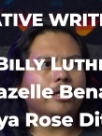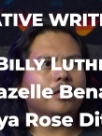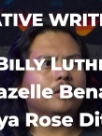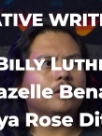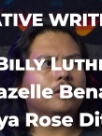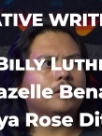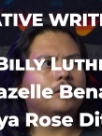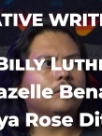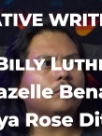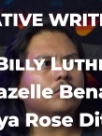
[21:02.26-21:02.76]
And
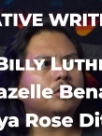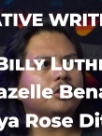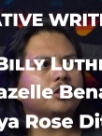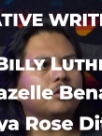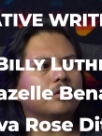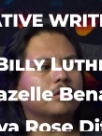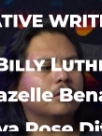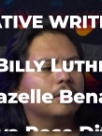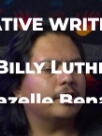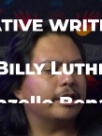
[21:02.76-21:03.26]
there were
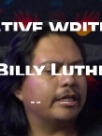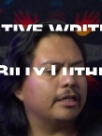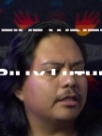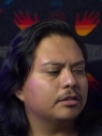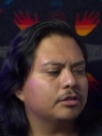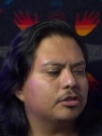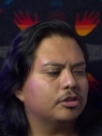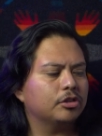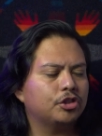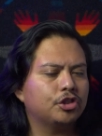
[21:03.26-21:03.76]
certain
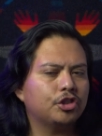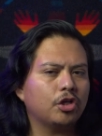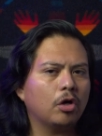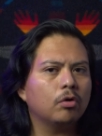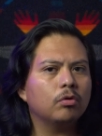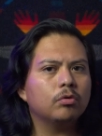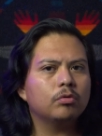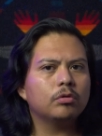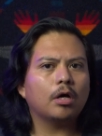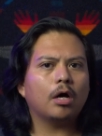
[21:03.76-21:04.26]
things
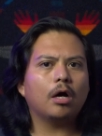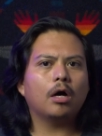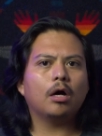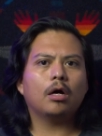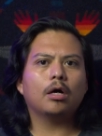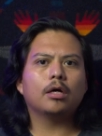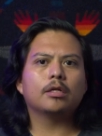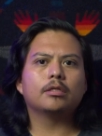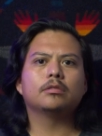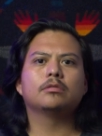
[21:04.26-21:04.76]
shown
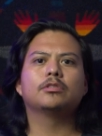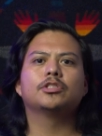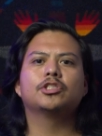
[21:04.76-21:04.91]
on